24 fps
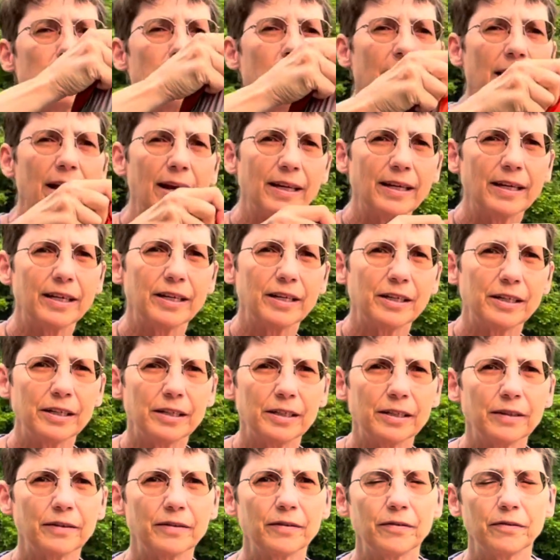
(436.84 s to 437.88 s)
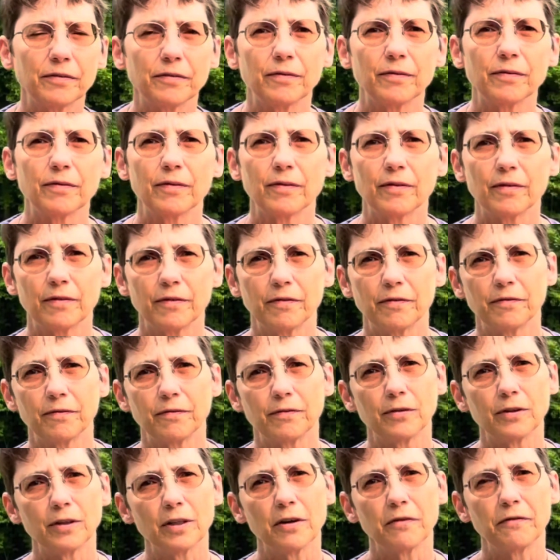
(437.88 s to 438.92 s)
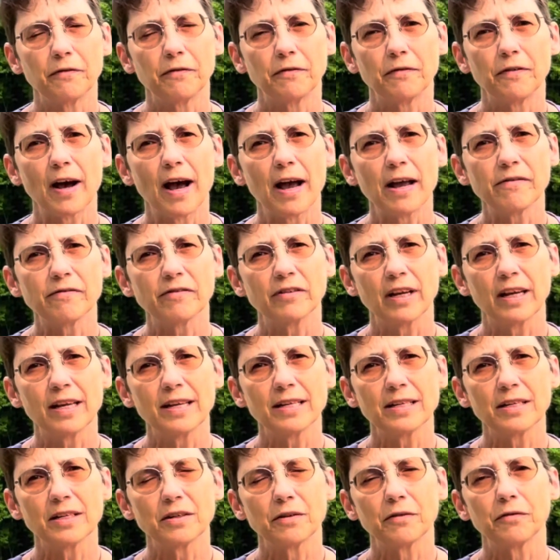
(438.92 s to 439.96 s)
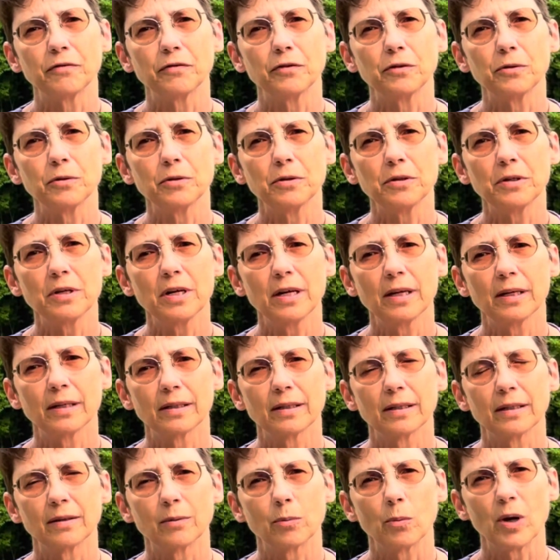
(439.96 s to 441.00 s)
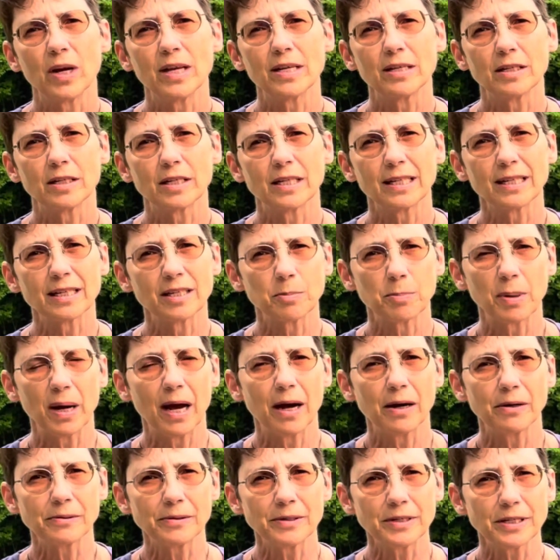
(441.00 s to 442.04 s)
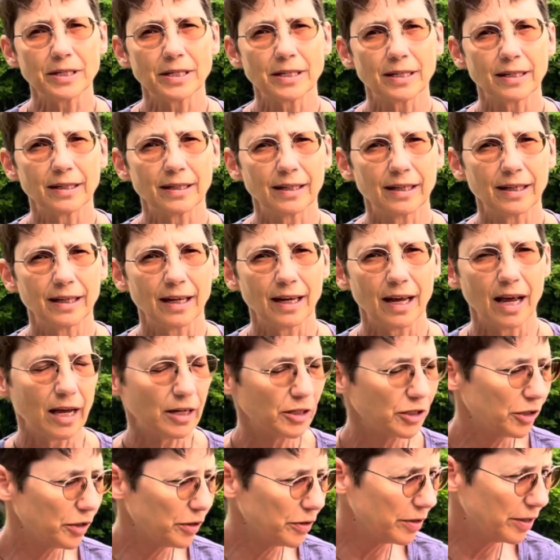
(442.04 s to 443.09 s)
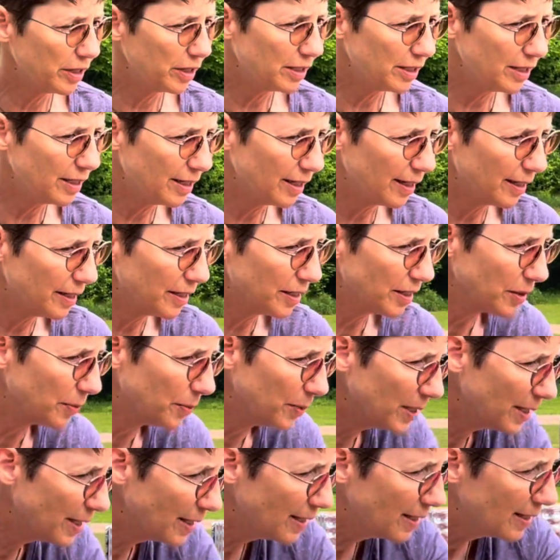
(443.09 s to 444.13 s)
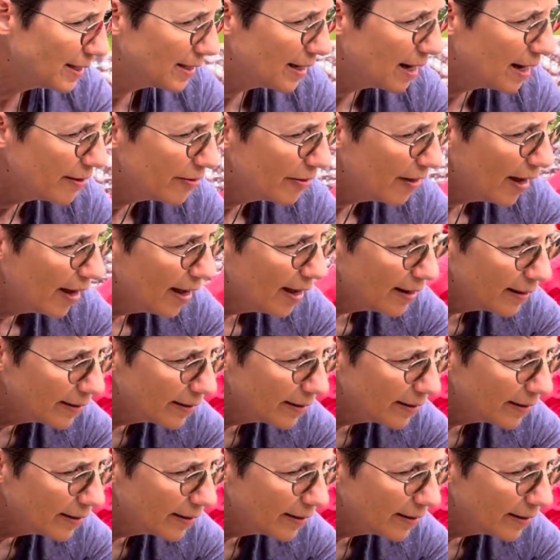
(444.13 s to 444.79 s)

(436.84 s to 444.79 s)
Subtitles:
bag here full of 5 days of food, weighs 6 pounds. I'll show you the details of what's inside that.